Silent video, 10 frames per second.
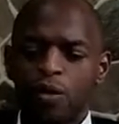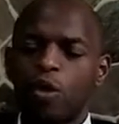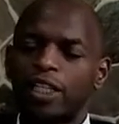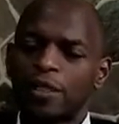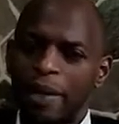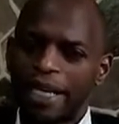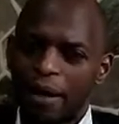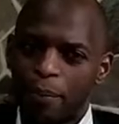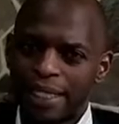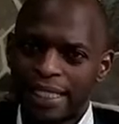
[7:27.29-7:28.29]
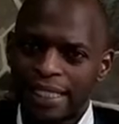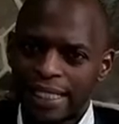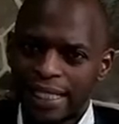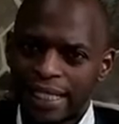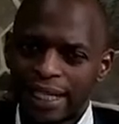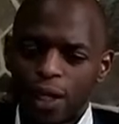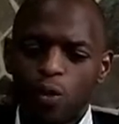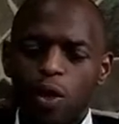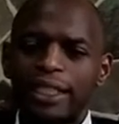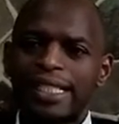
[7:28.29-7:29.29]
What is my capacity?
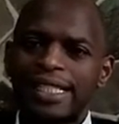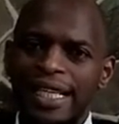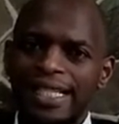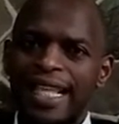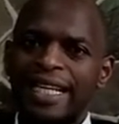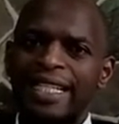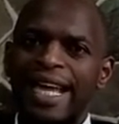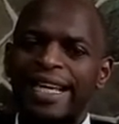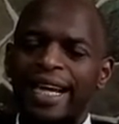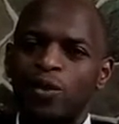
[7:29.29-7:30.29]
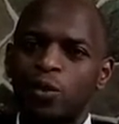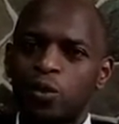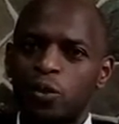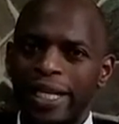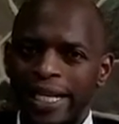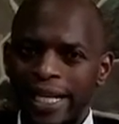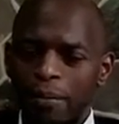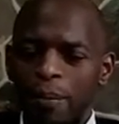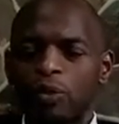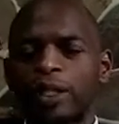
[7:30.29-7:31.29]
What is this that I can do today?
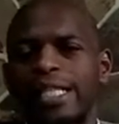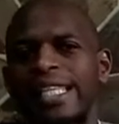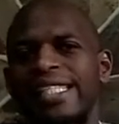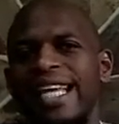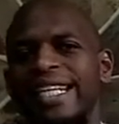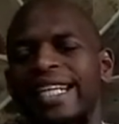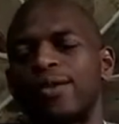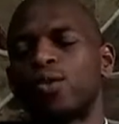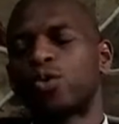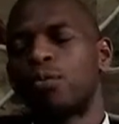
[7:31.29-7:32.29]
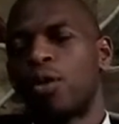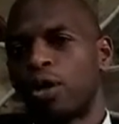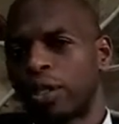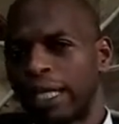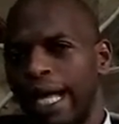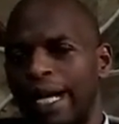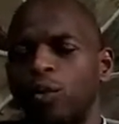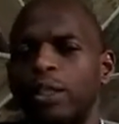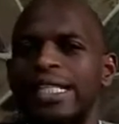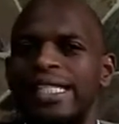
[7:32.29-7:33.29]
But what is this that I can do tomorrow? And
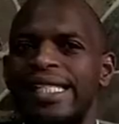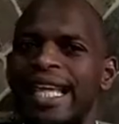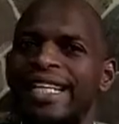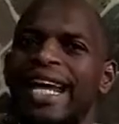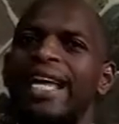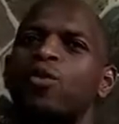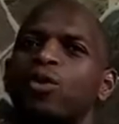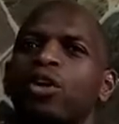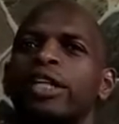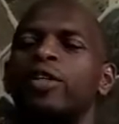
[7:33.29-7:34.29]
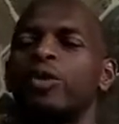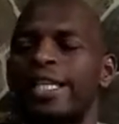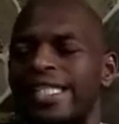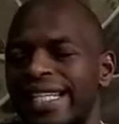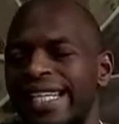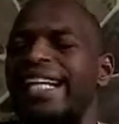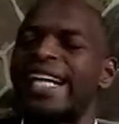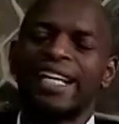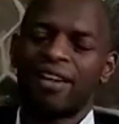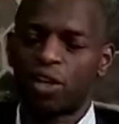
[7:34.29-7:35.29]
what is this that I could only do yesterday and
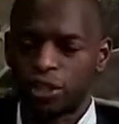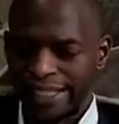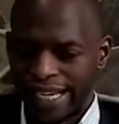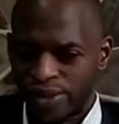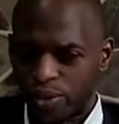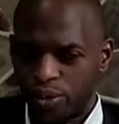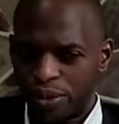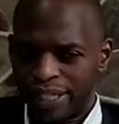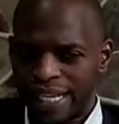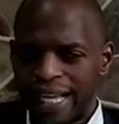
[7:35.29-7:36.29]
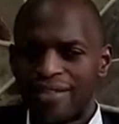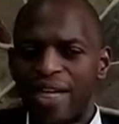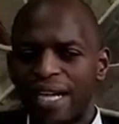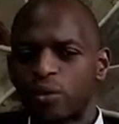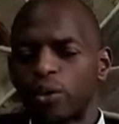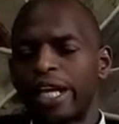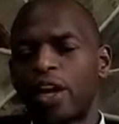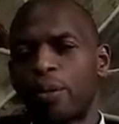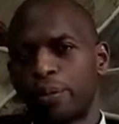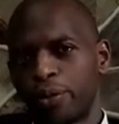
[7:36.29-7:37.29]
I never got a chance to do it? That will
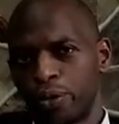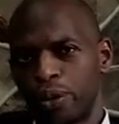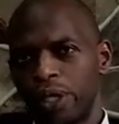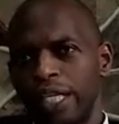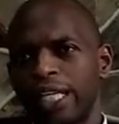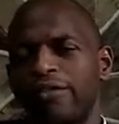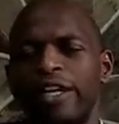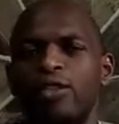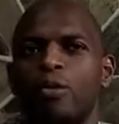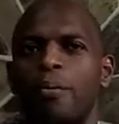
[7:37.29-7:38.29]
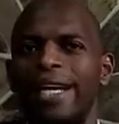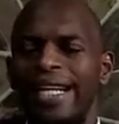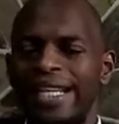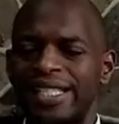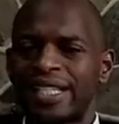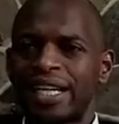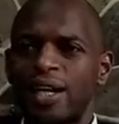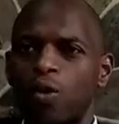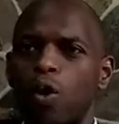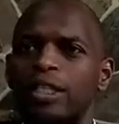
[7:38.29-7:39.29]
help you even to manage
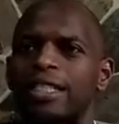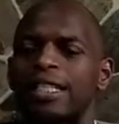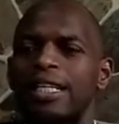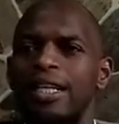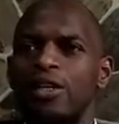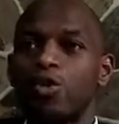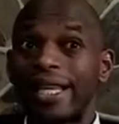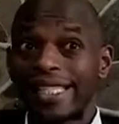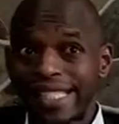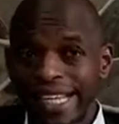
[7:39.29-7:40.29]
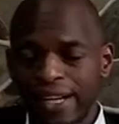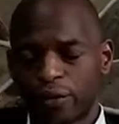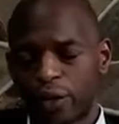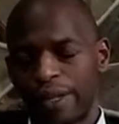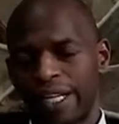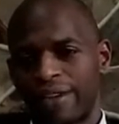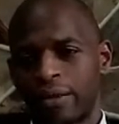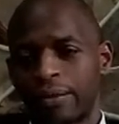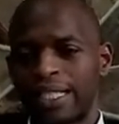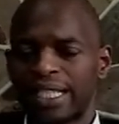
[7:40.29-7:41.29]
what you are seeing from the
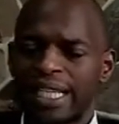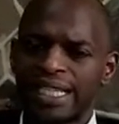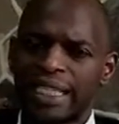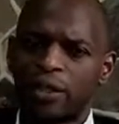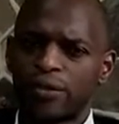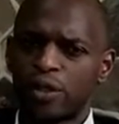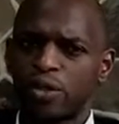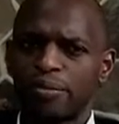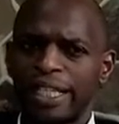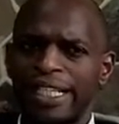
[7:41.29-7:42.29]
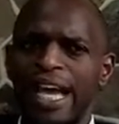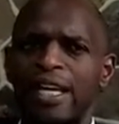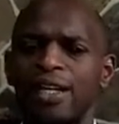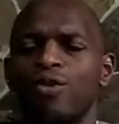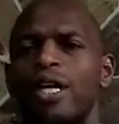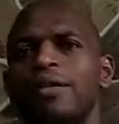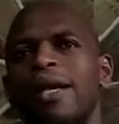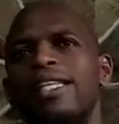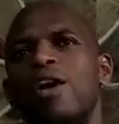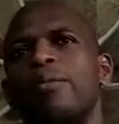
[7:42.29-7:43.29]
environment. In this era of social media, you can
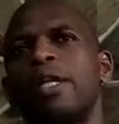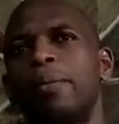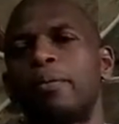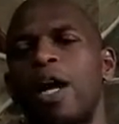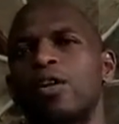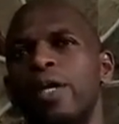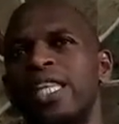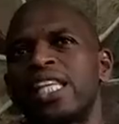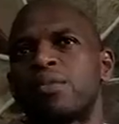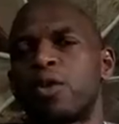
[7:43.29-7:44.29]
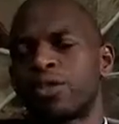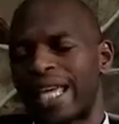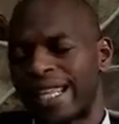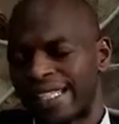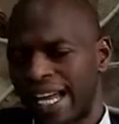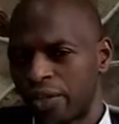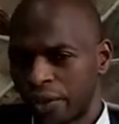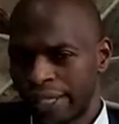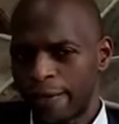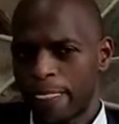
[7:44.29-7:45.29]
imagine how many people are doing things because others are
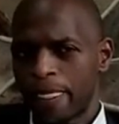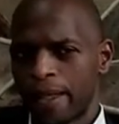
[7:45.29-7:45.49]
doing.